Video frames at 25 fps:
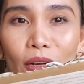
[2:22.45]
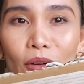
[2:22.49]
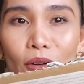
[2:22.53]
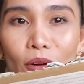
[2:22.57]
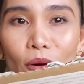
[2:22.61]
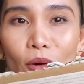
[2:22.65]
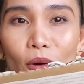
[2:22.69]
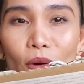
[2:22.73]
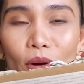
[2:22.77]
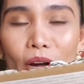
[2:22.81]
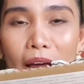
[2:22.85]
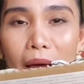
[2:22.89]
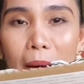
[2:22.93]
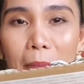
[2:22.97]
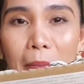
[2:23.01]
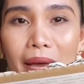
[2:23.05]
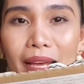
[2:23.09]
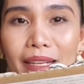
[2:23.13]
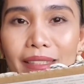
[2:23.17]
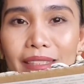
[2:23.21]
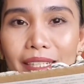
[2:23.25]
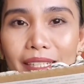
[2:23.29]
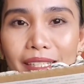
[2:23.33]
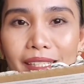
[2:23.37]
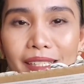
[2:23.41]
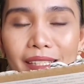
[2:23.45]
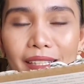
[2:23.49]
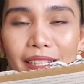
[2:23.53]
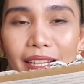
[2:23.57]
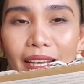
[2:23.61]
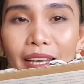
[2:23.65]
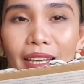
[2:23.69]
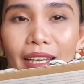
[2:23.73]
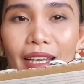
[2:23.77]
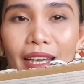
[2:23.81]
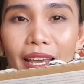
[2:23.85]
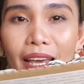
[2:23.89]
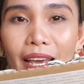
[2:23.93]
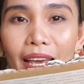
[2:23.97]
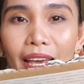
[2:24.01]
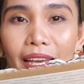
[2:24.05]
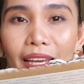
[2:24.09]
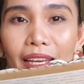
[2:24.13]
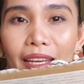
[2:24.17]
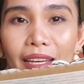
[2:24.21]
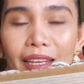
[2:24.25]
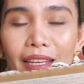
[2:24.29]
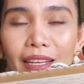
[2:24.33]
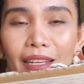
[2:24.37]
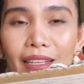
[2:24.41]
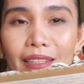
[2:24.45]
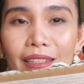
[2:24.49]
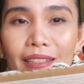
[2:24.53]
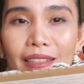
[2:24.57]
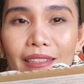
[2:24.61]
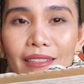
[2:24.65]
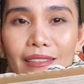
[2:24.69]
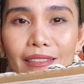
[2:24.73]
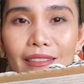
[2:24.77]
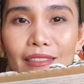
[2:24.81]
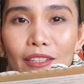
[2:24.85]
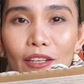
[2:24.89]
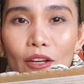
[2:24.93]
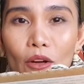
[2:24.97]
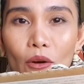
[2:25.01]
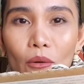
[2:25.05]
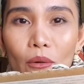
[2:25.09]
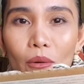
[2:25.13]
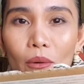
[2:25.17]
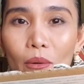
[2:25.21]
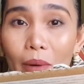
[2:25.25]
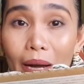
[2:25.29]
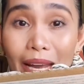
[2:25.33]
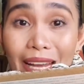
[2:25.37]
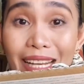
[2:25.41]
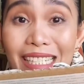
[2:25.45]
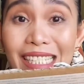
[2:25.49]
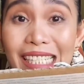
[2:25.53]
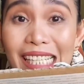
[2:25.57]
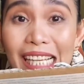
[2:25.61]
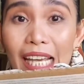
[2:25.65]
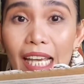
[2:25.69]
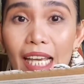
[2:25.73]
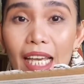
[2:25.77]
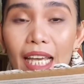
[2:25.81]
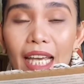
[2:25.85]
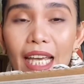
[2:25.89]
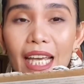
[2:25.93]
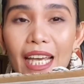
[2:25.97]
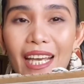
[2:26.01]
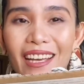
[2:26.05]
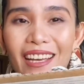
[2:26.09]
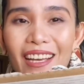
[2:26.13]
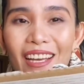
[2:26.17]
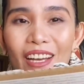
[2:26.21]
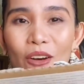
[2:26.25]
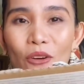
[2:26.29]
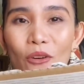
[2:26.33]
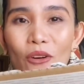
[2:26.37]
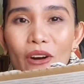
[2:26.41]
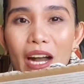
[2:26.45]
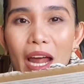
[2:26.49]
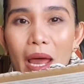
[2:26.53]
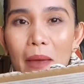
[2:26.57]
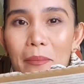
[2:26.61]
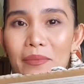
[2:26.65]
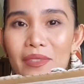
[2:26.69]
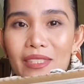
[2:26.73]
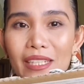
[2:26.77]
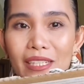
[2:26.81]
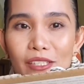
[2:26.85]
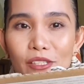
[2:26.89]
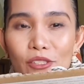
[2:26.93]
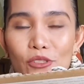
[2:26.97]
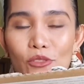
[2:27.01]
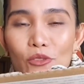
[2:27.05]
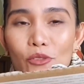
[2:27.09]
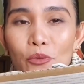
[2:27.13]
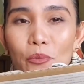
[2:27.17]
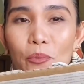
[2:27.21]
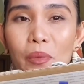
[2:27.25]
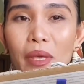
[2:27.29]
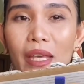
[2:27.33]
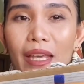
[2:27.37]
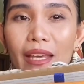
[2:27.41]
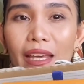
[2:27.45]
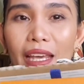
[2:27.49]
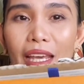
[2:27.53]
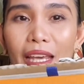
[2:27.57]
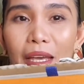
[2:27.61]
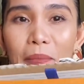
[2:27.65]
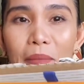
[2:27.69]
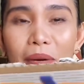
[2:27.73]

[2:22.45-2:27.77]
or am I just thinking crazy, or I'm just too picky.